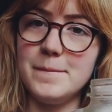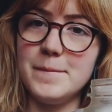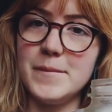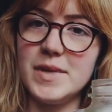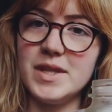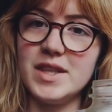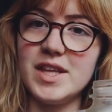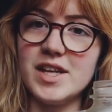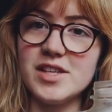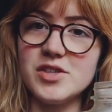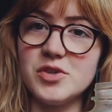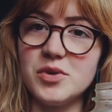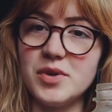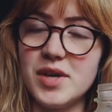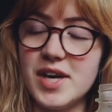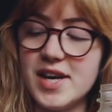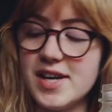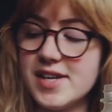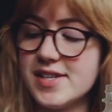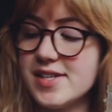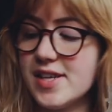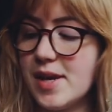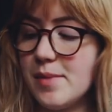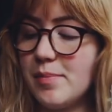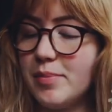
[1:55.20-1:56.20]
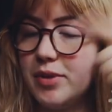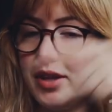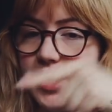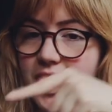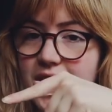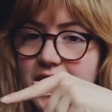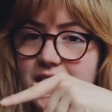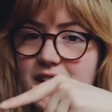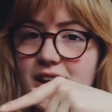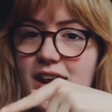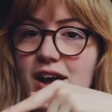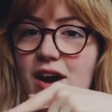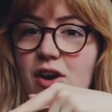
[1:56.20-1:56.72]
But that's okay because I
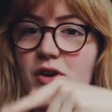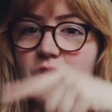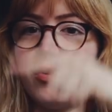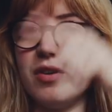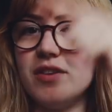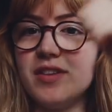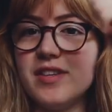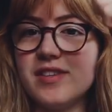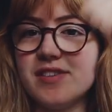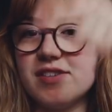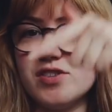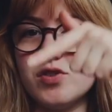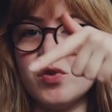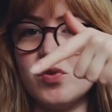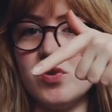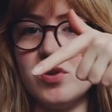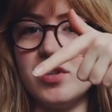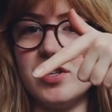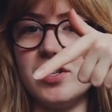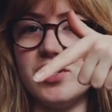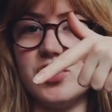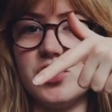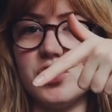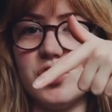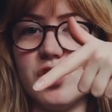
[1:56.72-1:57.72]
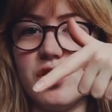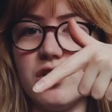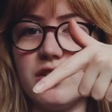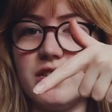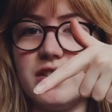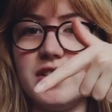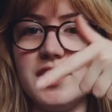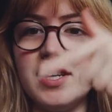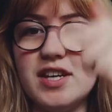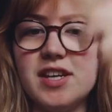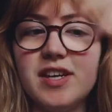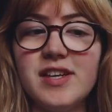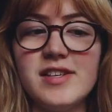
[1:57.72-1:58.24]
planned it out. This is really strong
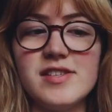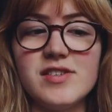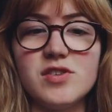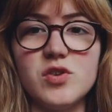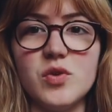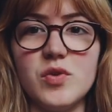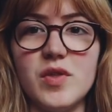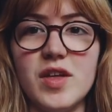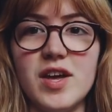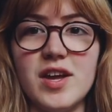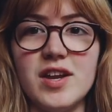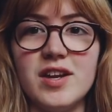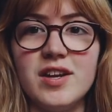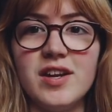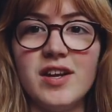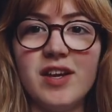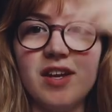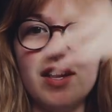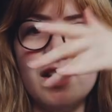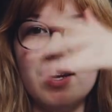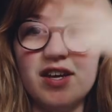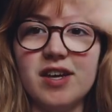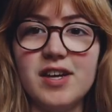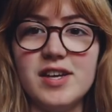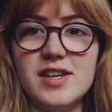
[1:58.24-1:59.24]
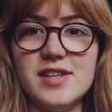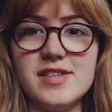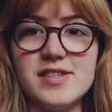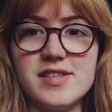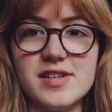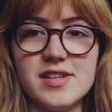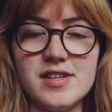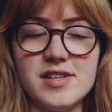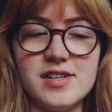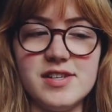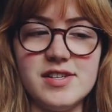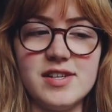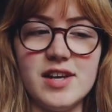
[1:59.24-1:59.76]
tea, so then it's
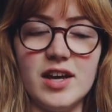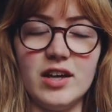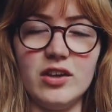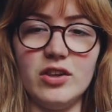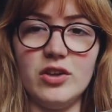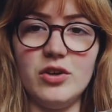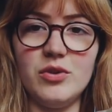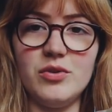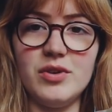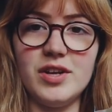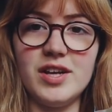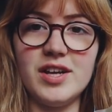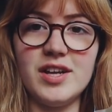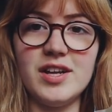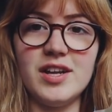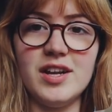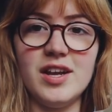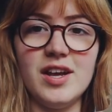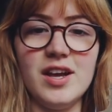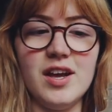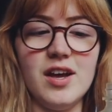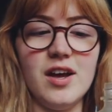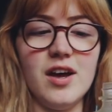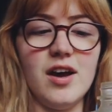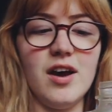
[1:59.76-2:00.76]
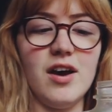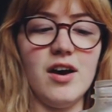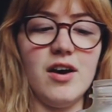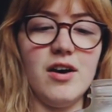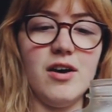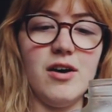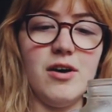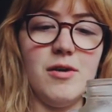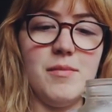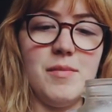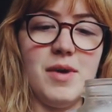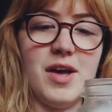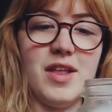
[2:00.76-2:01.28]
going to dilute it.
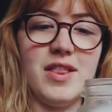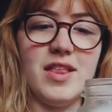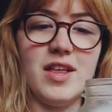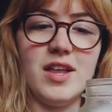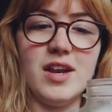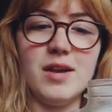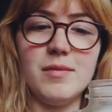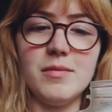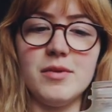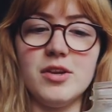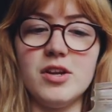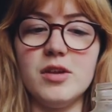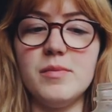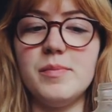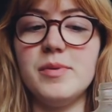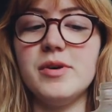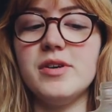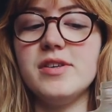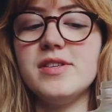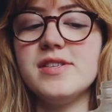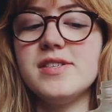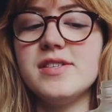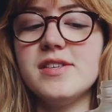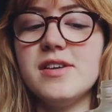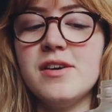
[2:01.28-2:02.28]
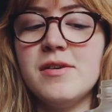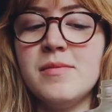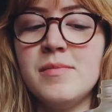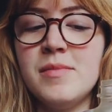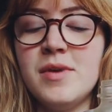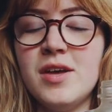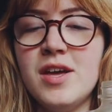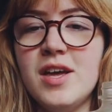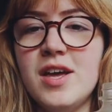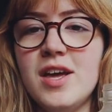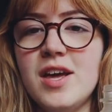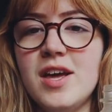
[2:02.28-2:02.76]
Um, and then I'm going to put some